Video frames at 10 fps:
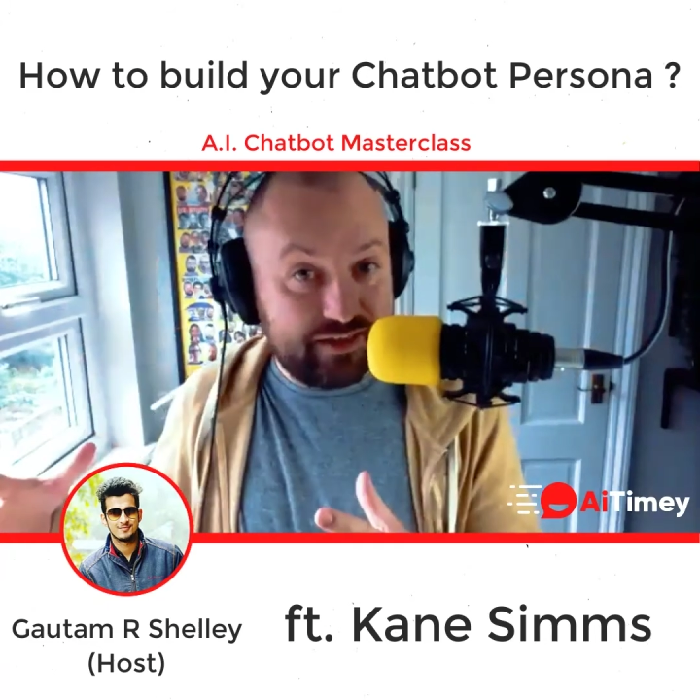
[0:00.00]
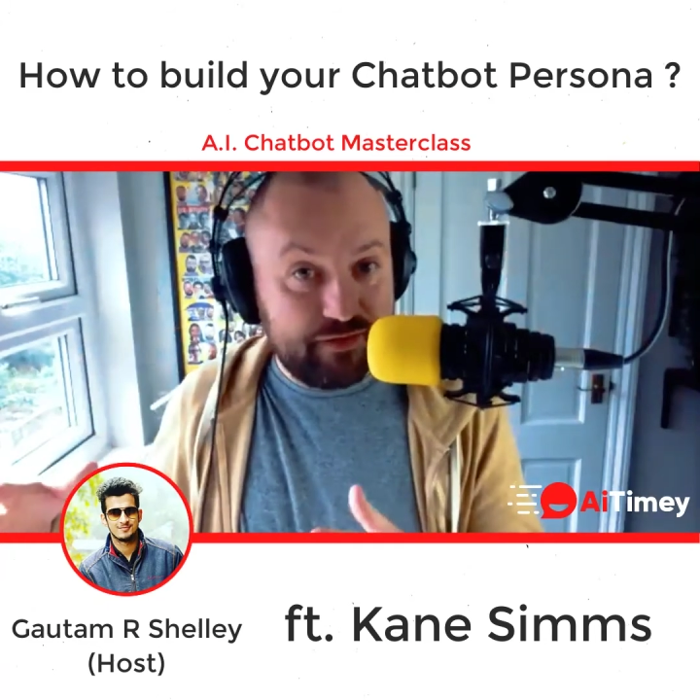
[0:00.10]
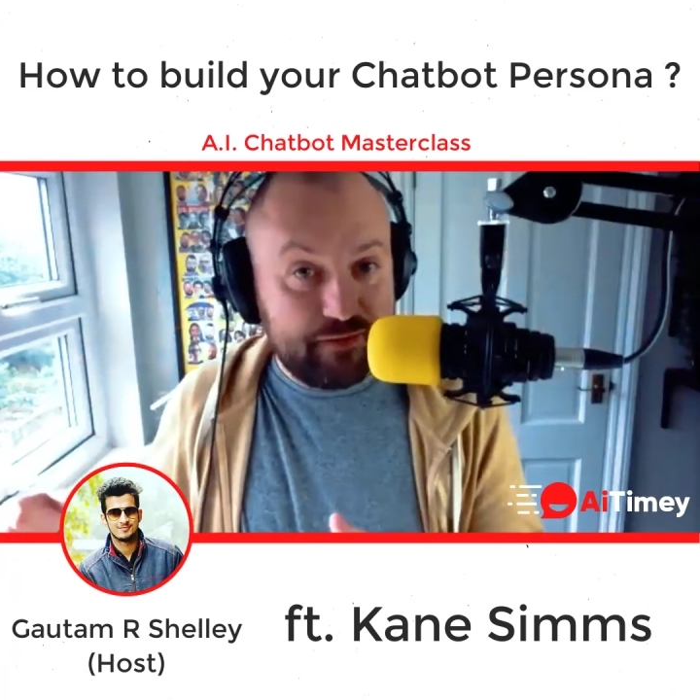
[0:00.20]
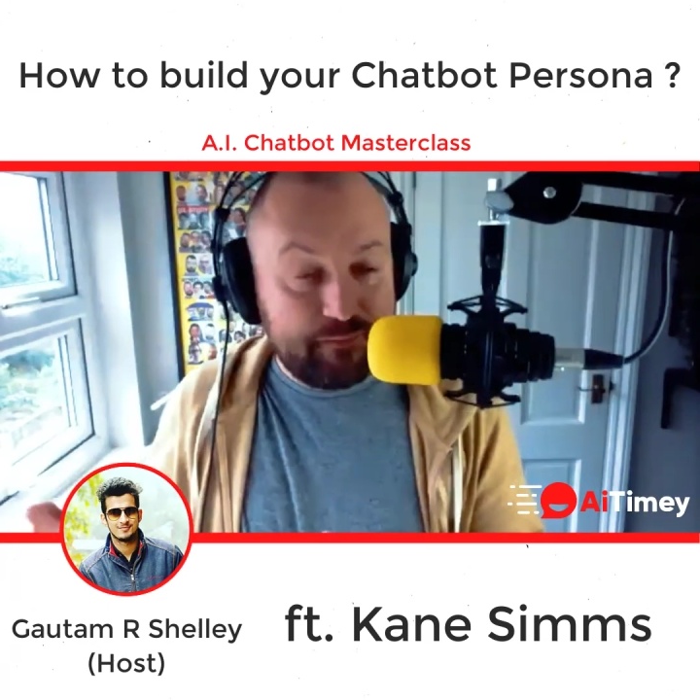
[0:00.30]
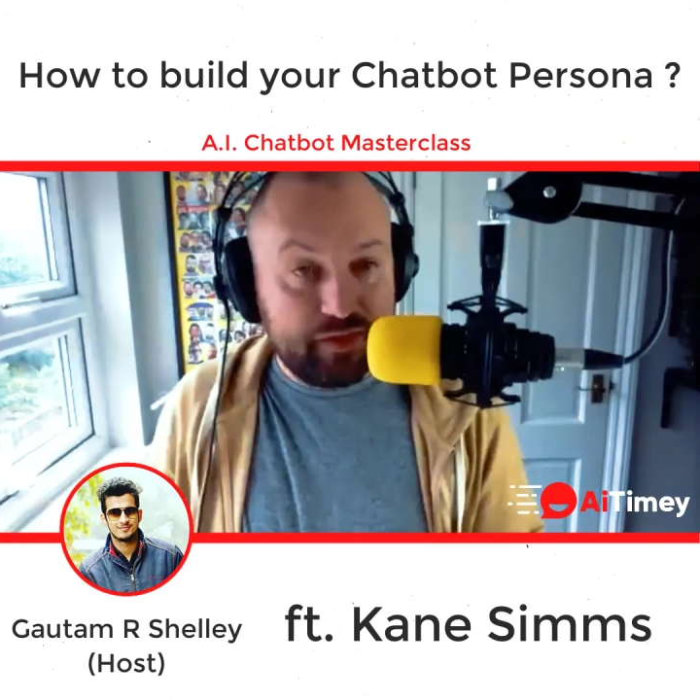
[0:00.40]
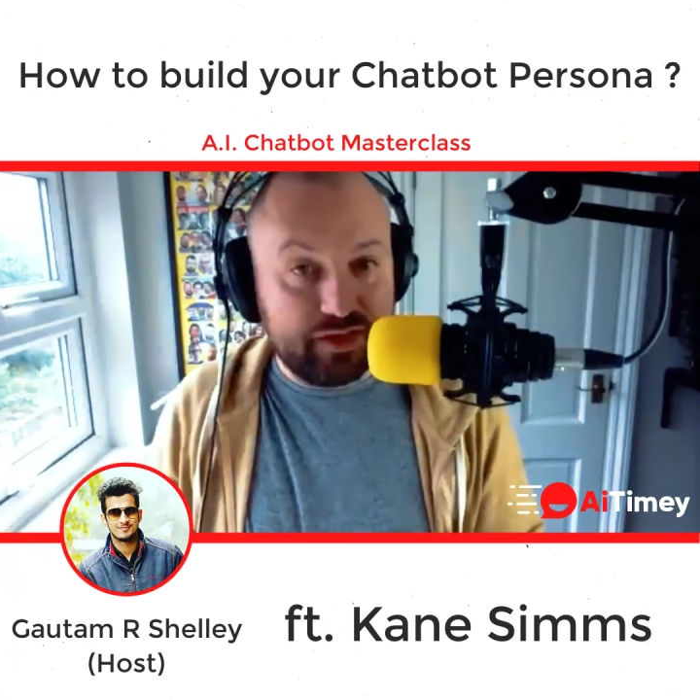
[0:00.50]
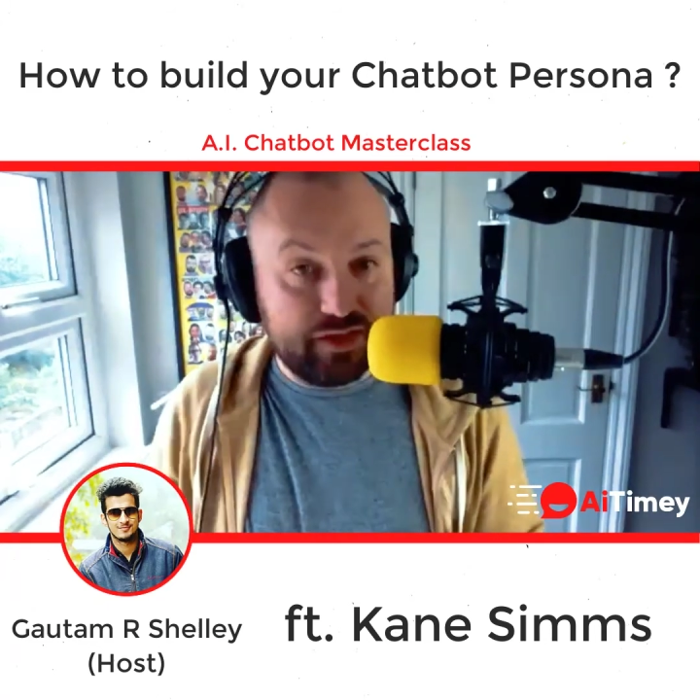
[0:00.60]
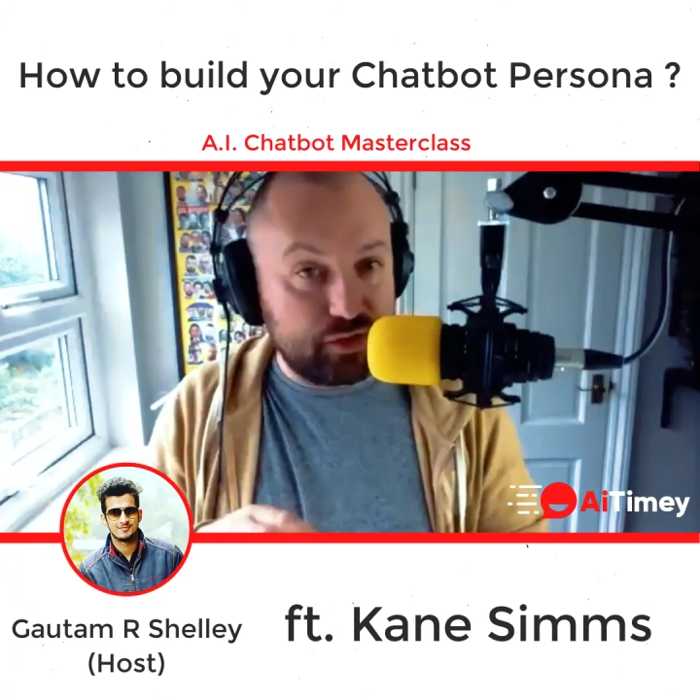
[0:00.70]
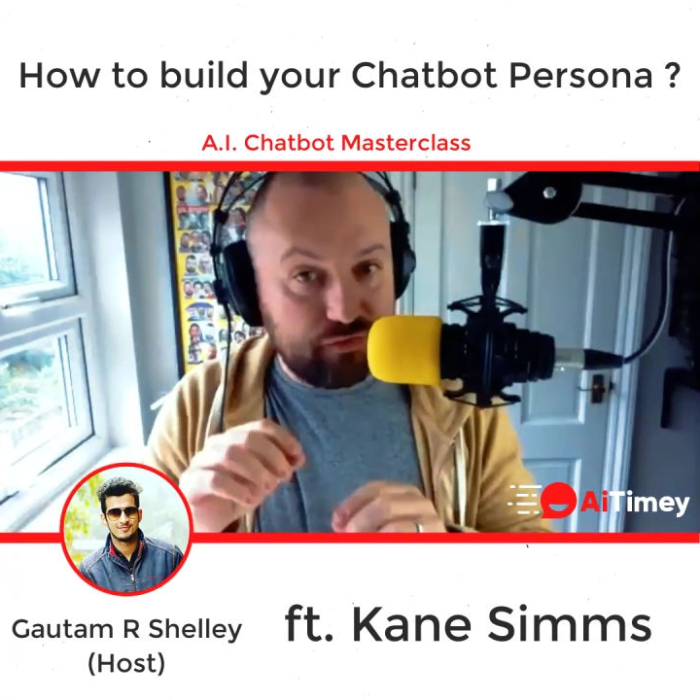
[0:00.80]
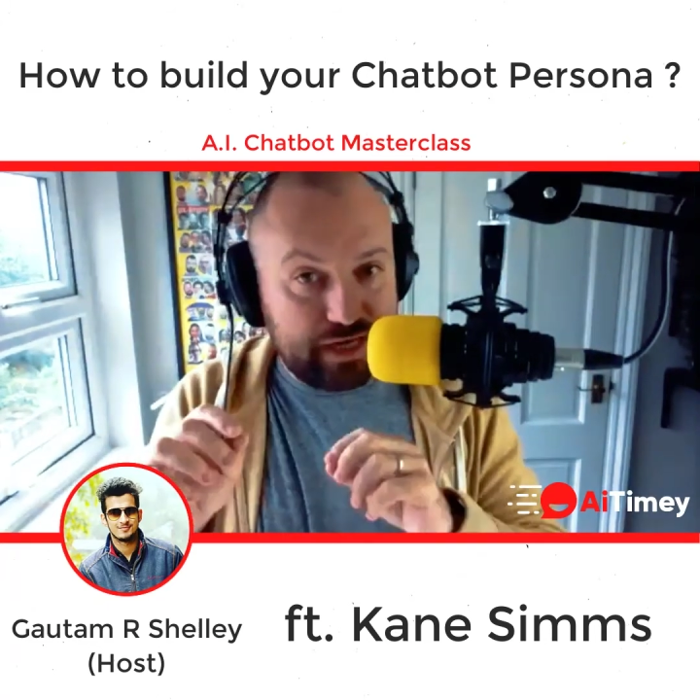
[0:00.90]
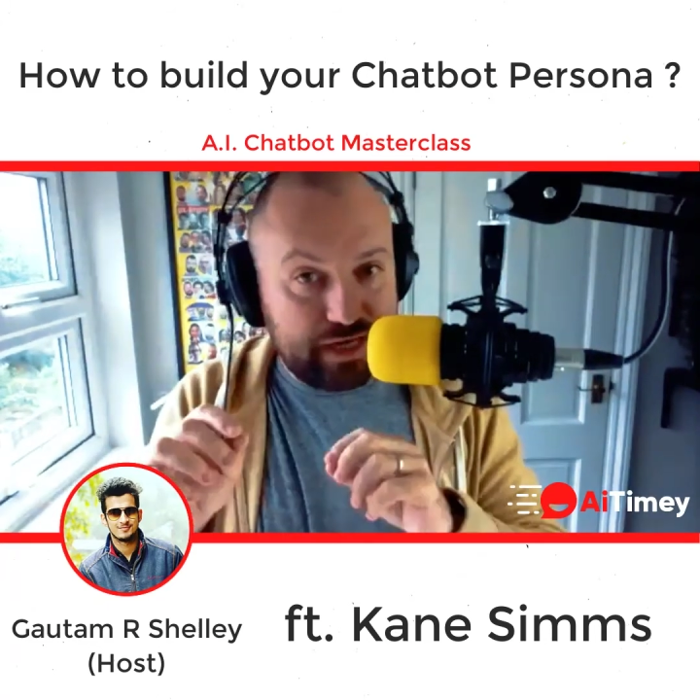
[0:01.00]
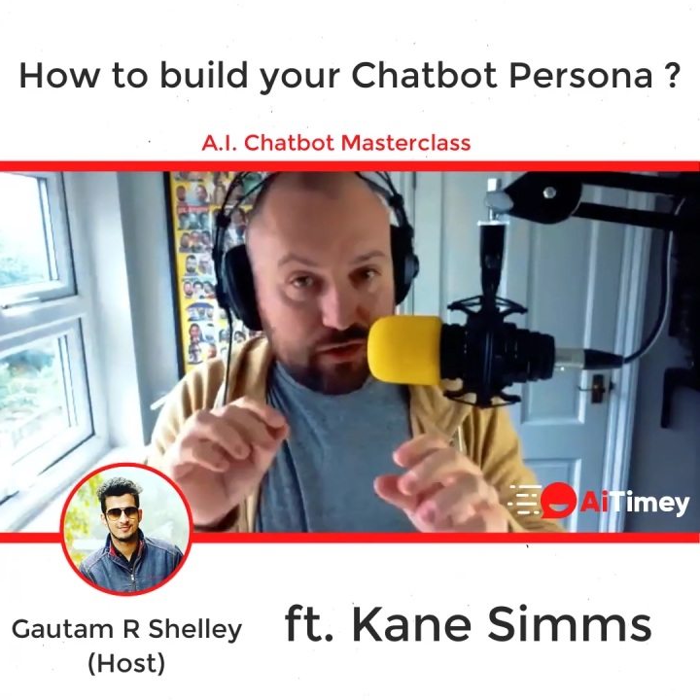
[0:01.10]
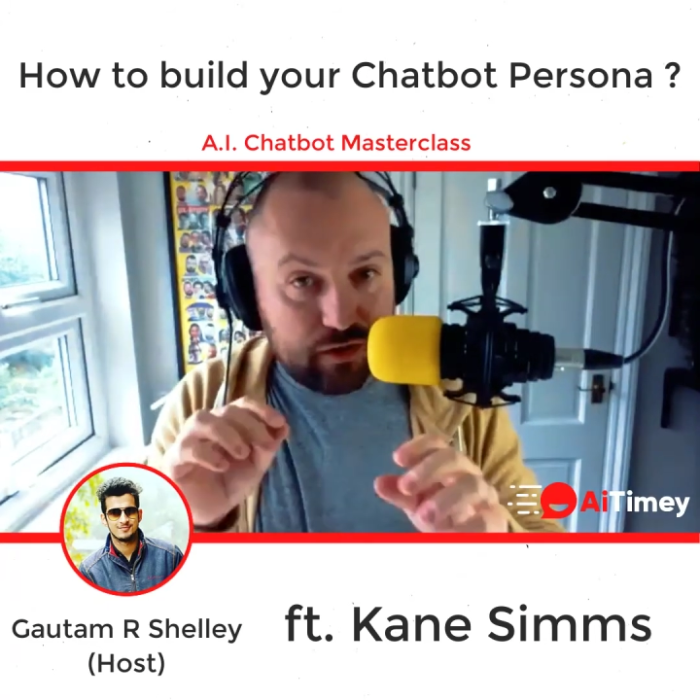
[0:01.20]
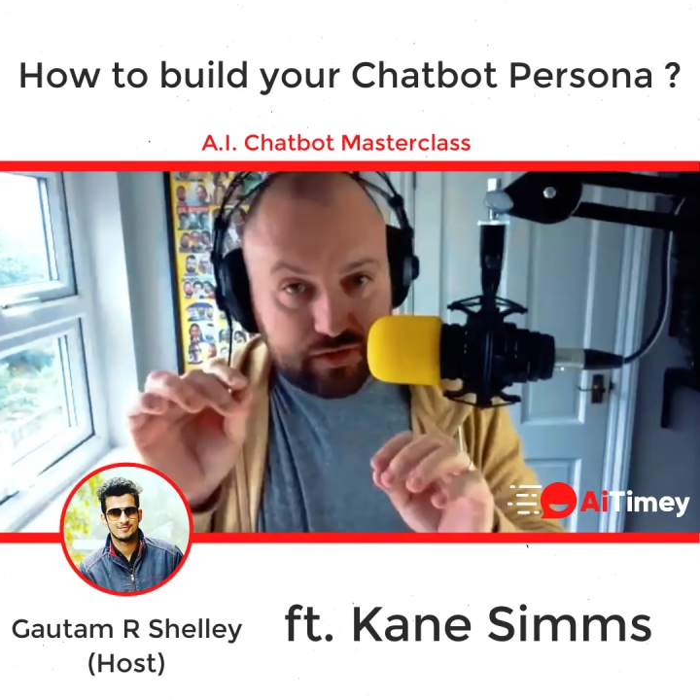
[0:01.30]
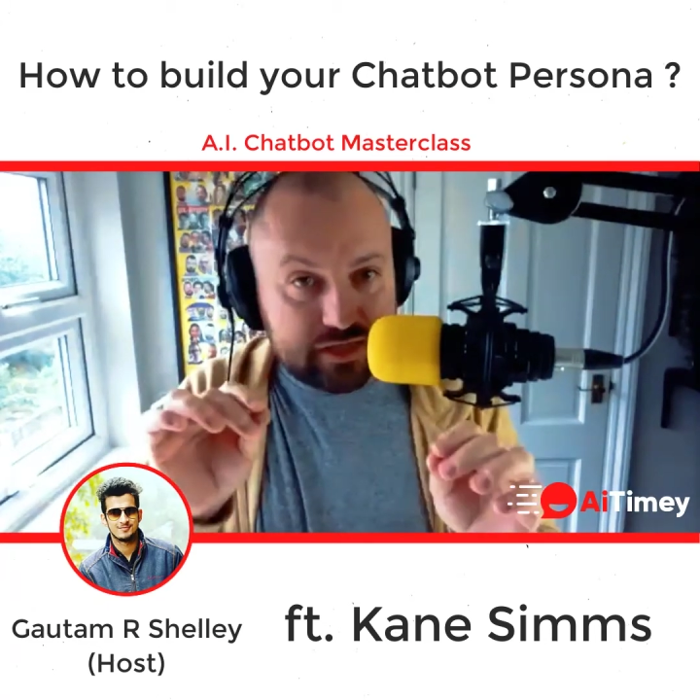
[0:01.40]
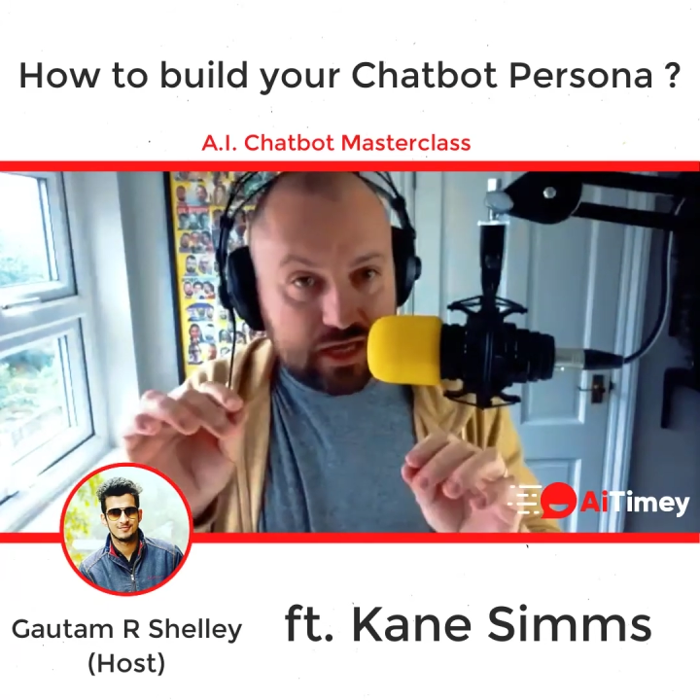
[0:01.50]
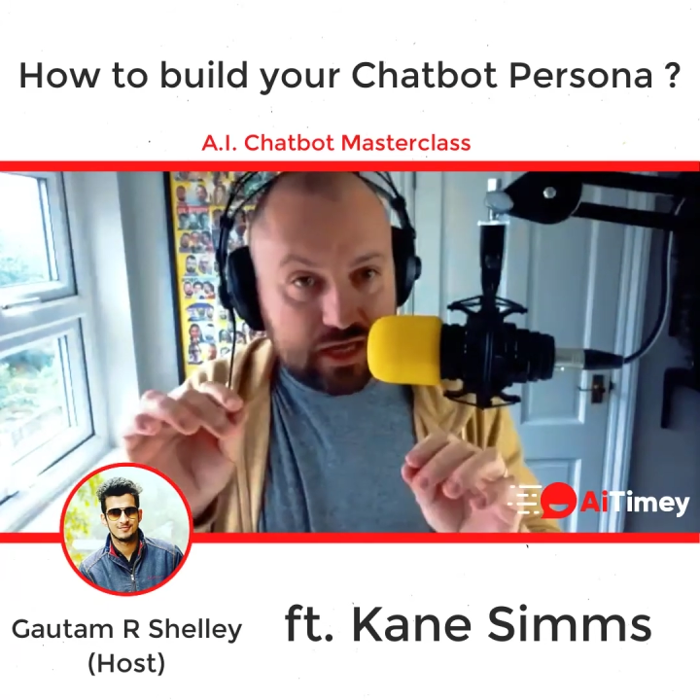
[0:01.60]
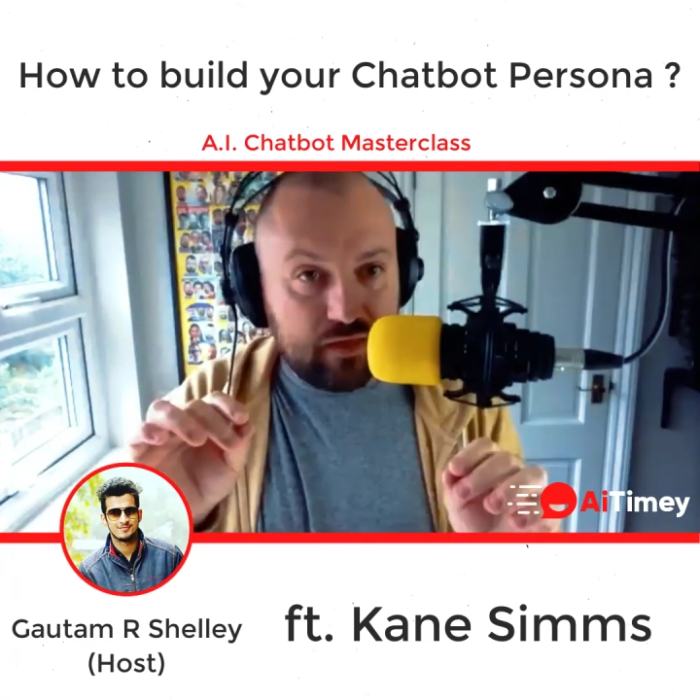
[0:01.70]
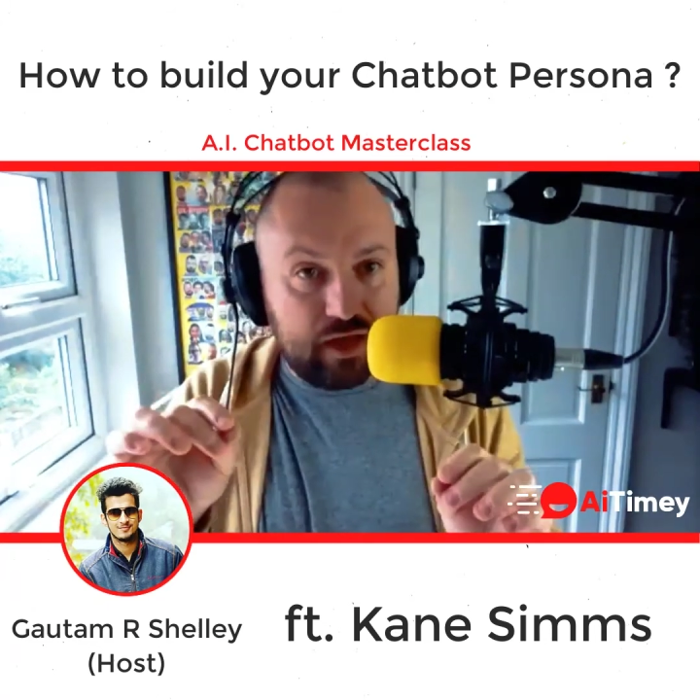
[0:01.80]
And so little things like that,